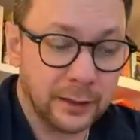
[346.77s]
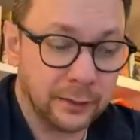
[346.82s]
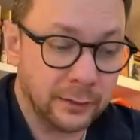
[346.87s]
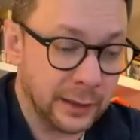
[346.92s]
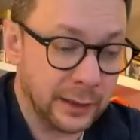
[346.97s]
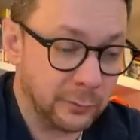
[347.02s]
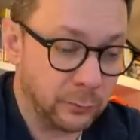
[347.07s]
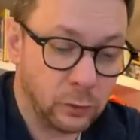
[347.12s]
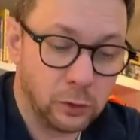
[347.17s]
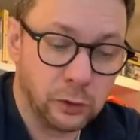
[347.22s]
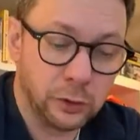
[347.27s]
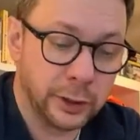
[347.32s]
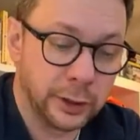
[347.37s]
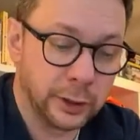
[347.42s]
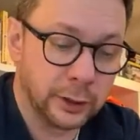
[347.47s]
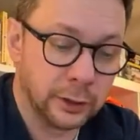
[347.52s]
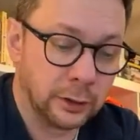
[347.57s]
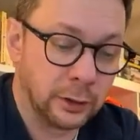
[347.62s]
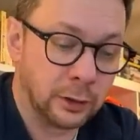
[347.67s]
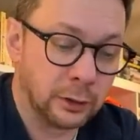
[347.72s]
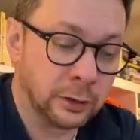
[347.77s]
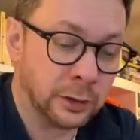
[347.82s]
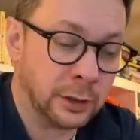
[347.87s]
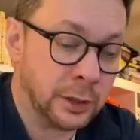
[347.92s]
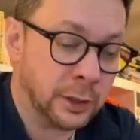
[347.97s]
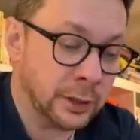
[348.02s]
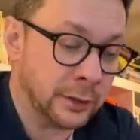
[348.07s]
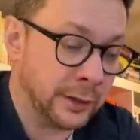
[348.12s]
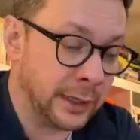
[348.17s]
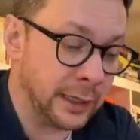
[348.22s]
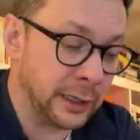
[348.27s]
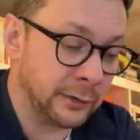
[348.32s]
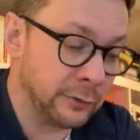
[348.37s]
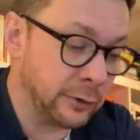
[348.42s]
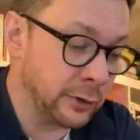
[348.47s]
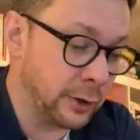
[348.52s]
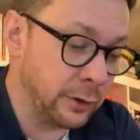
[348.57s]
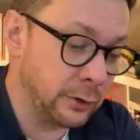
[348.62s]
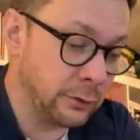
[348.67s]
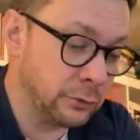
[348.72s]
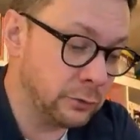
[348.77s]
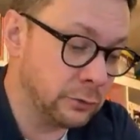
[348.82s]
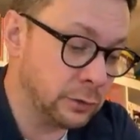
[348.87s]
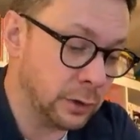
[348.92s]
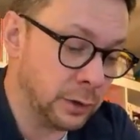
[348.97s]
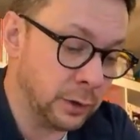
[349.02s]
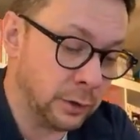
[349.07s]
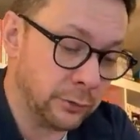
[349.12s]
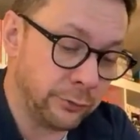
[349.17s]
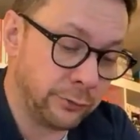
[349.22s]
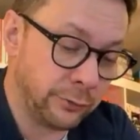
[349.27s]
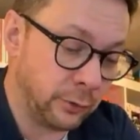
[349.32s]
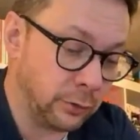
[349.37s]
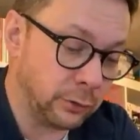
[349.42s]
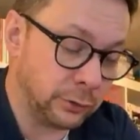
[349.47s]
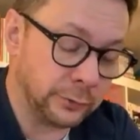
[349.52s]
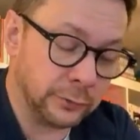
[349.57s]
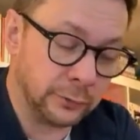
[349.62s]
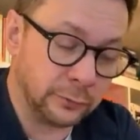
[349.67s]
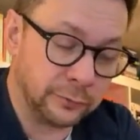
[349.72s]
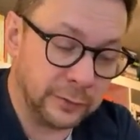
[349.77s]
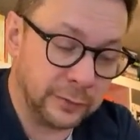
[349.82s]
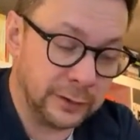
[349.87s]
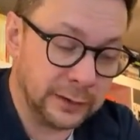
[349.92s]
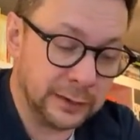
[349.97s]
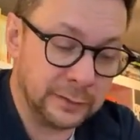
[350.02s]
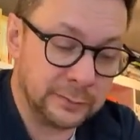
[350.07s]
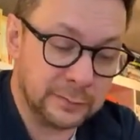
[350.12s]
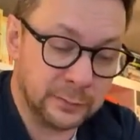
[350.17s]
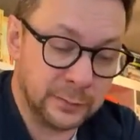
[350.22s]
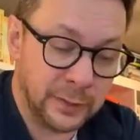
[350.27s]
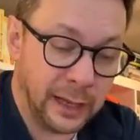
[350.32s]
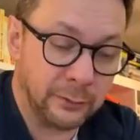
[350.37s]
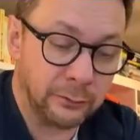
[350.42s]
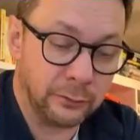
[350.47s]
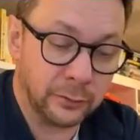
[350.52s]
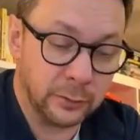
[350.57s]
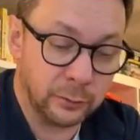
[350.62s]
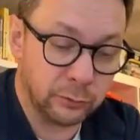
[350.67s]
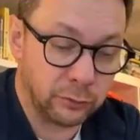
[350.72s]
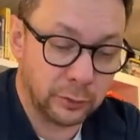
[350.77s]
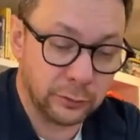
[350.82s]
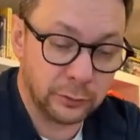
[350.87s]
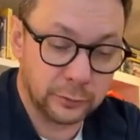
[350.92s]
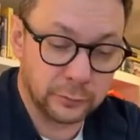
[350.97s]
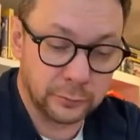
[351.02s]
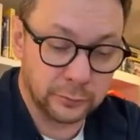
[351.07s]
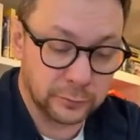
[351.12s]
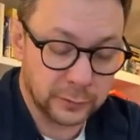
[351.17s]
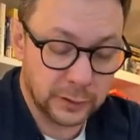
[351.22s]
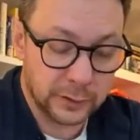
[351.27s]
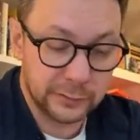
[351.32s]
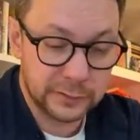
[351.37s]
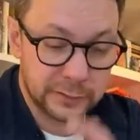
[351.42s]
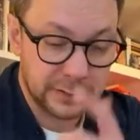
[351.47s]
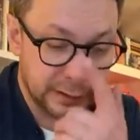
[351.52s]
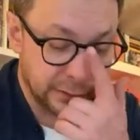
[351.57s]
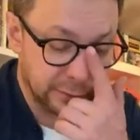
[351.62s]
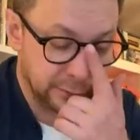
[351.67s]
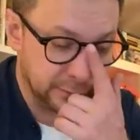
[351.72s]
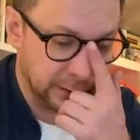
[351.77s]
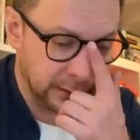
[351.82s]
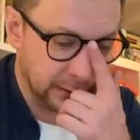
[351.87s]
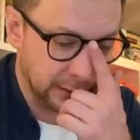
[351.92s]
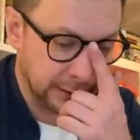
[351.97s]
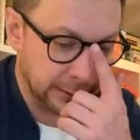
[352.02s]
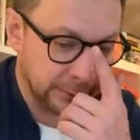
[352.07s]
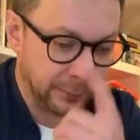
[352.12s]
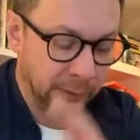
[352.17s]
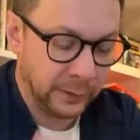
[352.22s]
They're walking along, they have no thoughts or feelings about the product or service that you're selling,